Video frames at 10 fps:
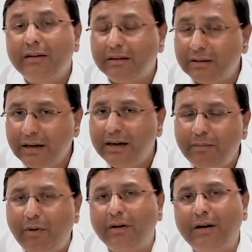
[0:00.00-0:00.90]
The third
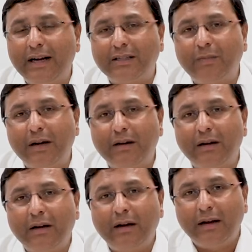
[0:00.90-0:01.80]
important aspect,
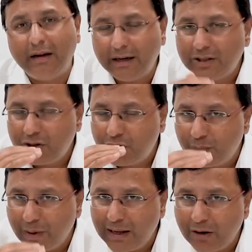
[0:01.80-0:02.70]
in addition to
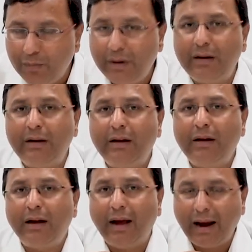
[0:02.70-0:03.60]
bilirubin
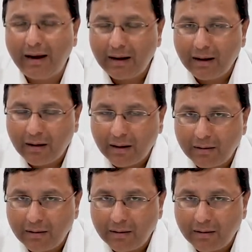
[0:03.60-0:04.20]
and